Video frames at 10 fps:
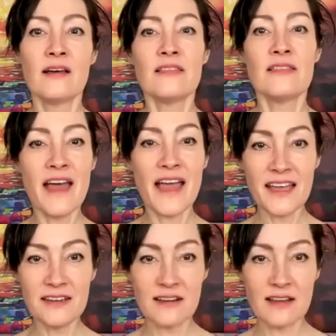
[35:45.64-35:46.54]

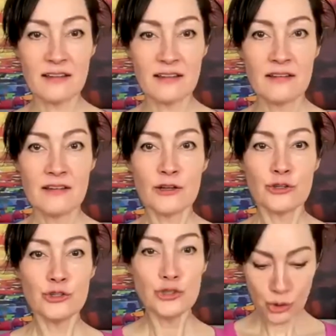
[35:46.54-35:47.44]
Then
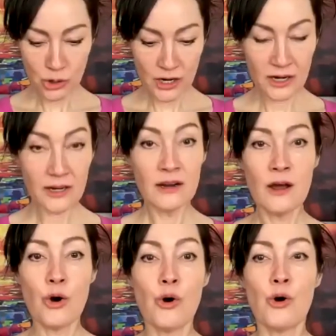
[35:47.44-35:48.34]
your
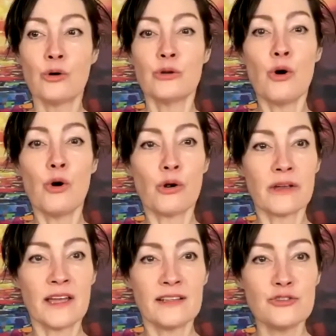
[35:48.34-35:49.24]
own
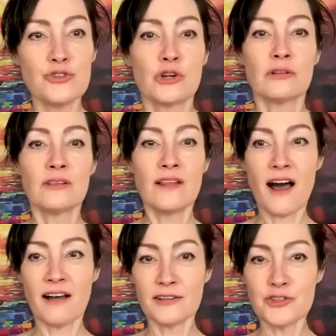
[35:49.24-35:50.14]
organs, your
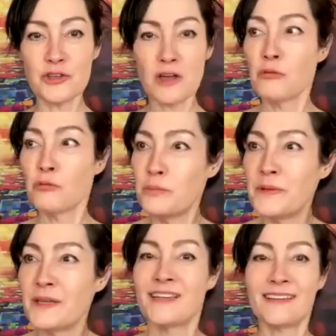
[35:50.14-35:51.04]
lungs, will
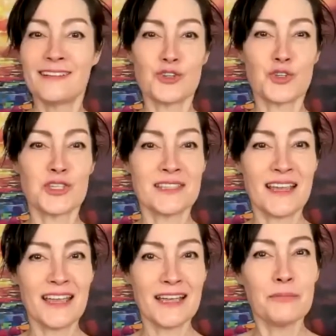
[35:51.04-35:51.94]
begin to
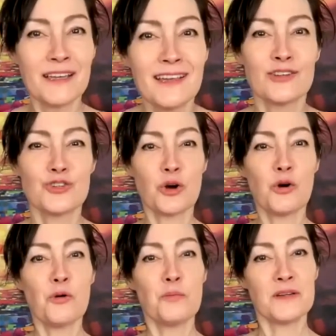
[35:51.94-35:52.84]
sing, begin to
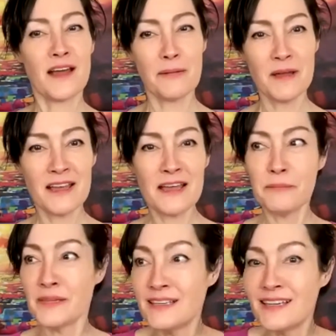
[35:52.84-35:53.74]
open up,
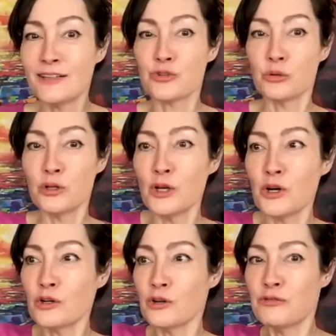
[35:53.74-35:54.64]
begin to
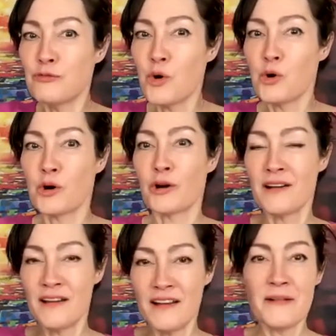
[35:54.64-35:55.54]
look for
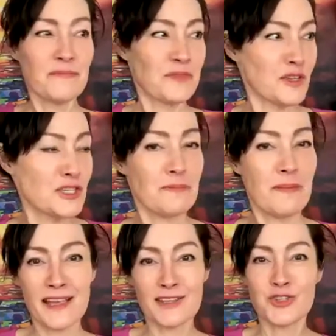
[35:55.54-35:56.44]
the
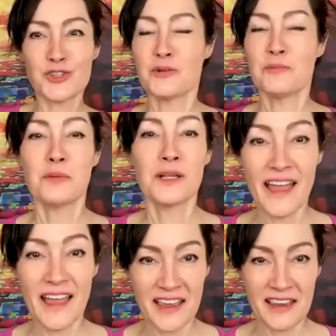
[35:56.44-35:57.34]
space to
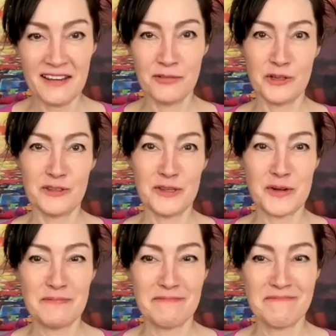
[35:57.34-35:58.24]
play with you.
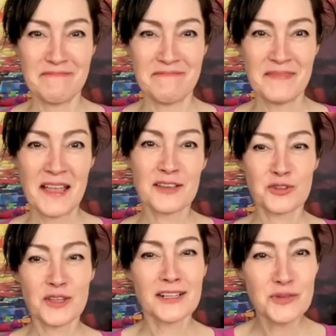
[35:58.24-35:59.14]
So
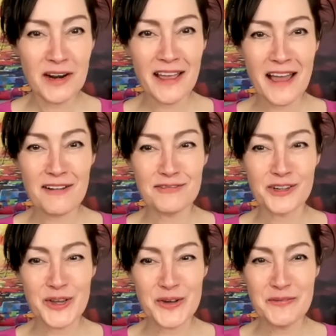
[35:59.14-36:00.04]
that's what I have for
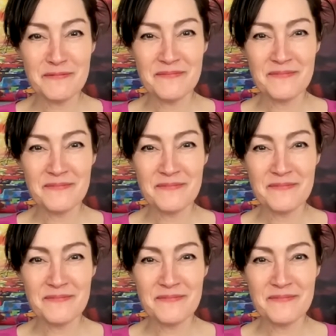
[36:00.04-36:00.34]
you.